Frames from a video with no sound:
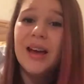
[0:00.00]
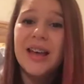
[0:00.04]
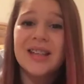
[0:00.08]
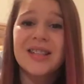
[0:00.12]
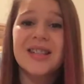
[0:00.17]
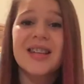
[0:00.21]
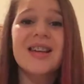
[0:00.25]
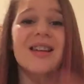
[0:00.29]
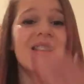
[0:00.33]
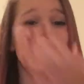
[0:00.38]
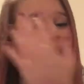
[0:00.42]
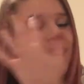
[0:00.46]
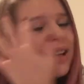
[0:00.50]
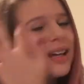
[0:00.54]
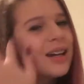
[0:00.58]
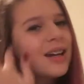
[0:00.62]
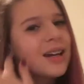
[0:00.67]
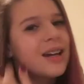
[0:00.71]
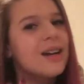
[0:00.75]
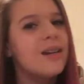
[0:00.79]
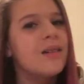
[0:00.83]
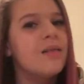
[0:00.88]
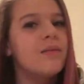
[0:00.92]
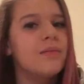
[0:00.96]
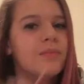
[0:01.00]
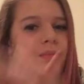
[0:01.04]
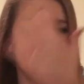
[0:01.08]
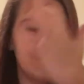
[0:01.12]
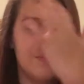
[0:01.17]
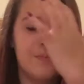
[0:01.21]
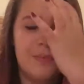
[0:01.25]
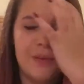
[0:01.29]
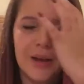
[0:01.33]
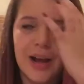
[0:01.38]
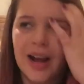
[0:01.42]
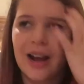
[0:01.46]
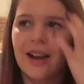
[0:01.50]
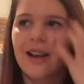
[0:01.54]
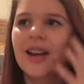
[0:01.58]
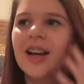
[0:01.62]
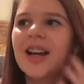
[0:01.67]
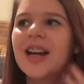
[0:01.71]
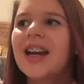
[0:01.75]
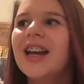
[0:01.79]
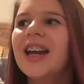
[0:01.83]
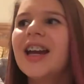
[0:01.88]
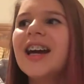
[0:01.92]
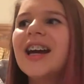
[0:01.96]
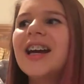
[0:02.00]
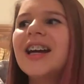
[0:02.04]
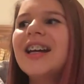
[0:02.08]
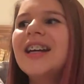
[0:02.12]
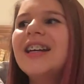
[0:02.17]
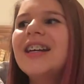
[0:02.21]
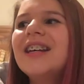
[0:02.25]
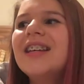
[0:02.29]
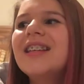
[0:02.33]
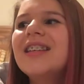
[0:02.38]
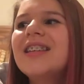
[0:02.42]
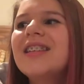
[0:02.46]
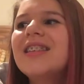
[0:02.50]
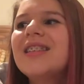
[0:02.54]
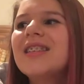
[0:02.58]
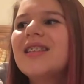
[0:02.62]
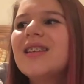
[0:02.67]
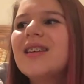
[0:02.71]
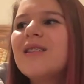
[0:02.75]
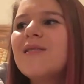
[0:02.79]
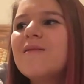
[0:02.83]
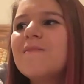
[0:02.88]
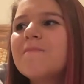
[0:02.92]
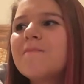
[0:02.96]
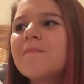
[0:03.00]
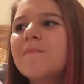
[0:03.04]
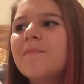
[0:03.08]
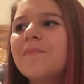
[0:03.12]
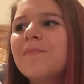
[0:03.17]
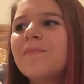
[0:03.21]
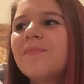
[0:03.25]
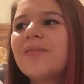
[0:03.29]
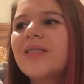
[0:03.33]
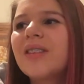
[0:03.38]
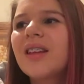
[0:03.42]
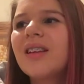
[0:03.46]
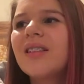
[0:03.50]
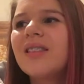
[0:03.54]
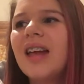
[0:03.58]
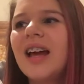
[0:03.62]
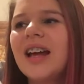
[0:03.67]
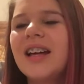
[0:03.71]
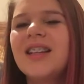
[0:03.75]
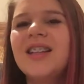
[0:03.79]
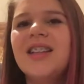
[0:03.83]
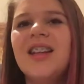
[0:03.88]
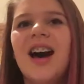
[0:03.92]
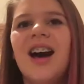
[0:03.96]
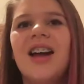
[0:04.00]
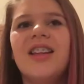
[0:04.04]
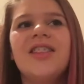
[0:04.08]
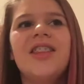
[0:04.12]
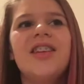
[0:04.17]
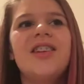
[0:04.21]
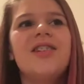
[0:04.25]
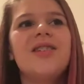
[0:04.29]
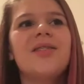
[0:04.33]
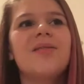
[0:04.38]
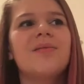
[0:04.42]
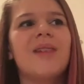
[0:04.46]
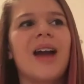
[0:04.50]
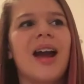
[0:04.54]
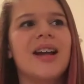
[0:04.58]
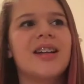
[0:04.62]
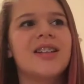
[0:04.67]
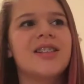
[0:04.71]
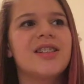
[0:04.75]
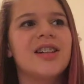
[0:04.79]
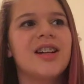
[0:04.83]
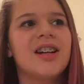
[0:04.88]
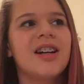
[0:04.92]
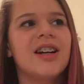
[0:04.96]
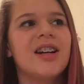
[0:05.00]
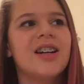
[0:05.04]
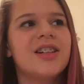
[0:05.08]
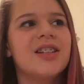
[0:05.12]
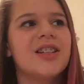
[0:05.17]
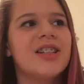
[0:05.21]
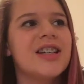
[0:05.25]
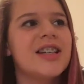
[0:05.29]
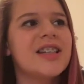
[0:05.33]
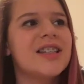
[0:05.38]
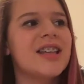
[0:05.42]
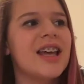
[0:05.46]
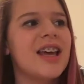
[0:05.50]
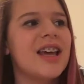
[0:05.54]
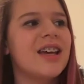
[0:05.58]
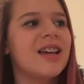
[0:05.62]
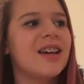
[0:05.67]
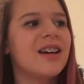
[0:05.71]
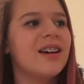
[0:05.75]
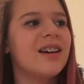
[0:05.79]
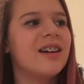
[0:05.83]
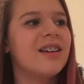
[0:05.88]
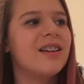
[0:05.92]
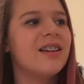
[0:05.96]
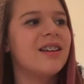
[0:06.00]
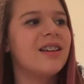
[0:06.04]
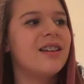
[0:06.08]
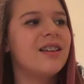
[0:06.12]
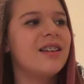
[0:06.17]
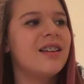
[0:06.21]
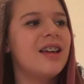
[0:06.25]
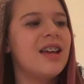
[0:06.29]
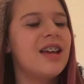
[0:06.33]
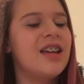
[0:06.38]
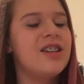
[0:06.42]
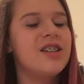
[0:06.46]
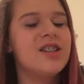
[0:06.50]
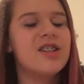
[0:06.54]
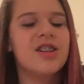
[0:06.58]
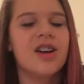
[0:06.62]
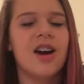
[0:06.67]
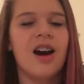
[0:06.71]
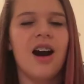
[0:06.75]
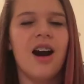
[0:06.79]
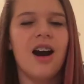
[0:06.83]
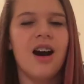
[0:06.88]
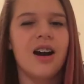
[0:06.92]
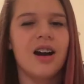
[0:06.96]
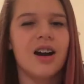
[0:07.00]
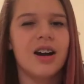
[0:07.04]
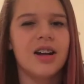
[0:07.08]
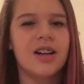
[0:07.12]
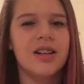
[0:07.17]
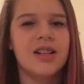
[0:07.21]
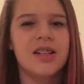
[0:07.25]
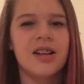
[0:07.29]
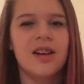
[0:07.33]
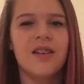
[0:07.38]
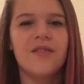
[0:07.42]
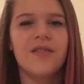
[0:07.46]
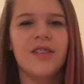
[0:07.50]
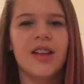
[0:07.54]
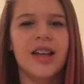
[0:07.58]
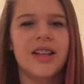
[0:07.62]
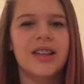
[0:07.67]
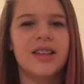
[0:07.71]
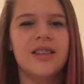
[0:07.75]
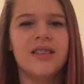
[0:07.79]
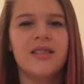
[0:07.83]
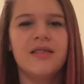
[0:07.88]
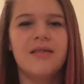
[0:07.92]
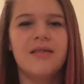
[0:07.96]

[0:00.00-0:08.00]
Basically, Barry is like not the director. She's like in charge of like,